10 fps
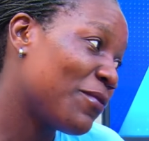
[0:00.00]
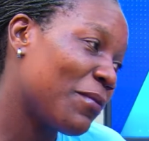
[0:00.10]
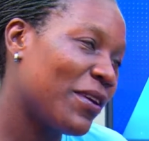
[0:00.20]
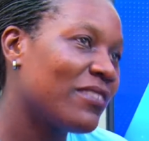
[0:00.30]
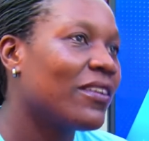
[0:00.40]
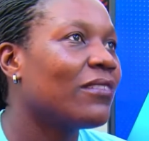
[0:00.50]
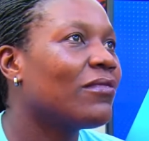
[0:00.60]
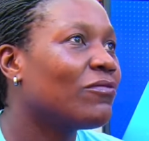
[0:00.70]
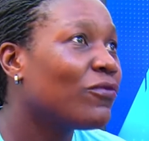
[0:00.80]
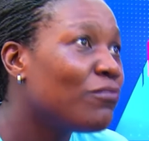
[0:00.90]
remember even
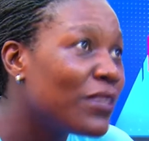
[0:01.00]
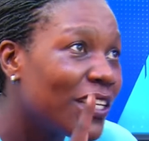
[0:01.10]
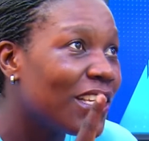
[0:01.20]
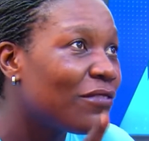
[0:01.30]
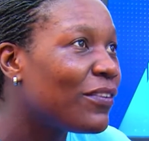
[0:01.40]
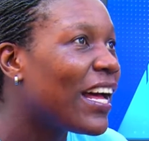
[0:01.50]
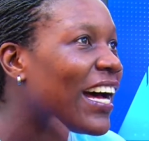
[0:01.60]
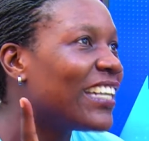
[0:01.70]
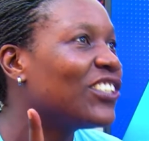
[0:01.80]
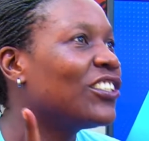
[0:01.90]
me,
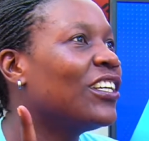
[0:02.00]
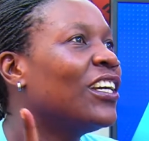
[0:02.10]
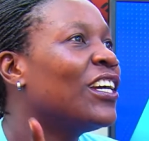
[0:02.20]
Flash.